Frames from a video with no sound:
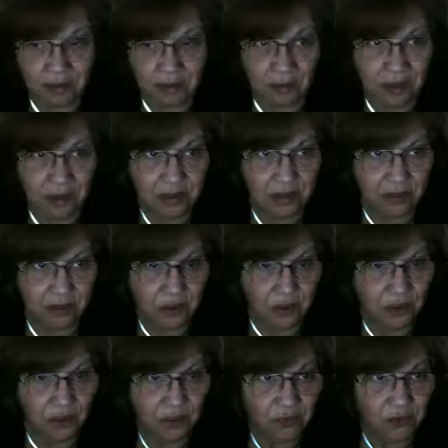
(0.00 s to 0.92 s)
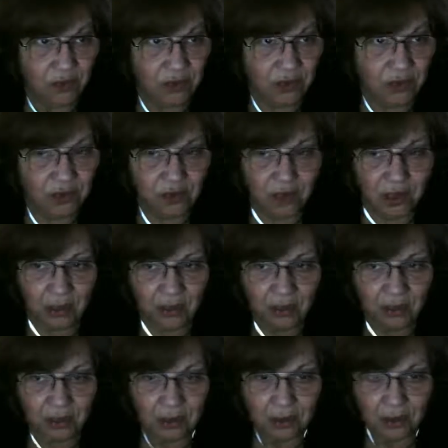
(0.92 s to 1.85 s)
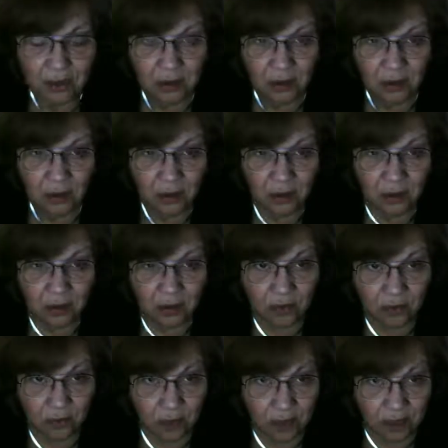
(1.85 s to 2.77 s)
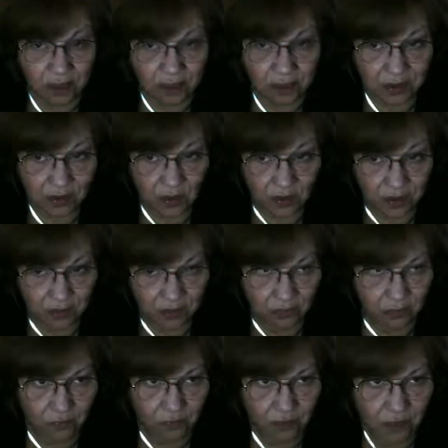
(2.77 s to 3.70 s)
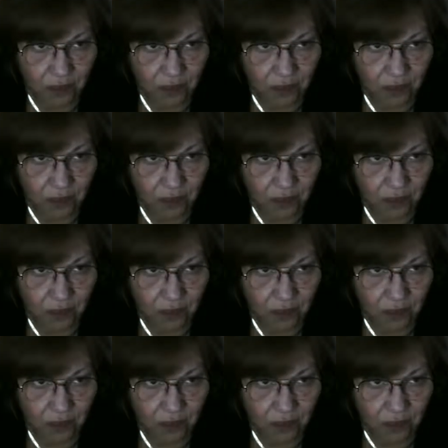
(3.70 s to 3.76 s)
a message either for his daughter or for his wife.